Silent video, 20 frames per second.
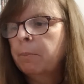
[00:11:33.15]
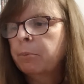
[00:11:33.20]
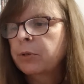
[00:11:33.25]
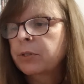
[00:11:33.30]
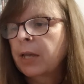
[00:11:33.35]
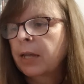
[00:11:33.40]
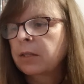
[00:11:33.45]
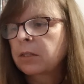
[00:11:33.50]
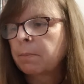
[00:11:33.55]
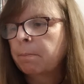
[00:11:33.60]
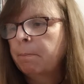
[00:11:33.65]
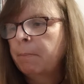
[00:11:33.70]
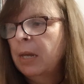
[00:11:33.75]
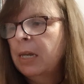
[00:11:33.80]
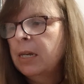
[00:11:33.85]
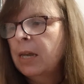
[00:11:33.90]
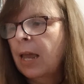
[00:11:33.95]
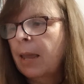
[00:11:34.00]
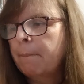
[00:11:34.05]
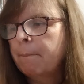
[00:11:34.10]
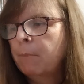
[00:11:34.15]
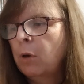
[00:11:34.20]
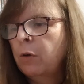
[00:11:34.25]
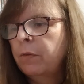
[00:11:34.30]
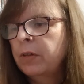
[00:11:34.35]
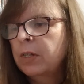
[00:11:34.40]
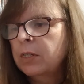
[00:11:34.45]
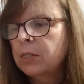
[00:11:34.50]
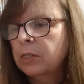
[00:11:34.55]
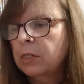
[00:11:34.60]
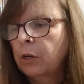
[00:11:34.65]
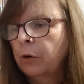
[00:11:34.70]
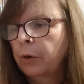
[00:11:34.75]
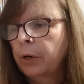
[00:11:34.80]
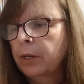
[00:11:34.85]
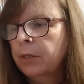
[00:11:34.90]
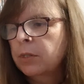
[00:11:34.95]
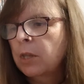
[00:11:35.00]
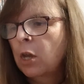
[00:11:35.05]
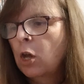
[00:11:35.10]
Presents Midnight Movies
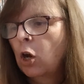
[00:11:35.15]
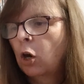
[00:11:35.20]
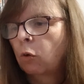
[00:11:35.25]
series,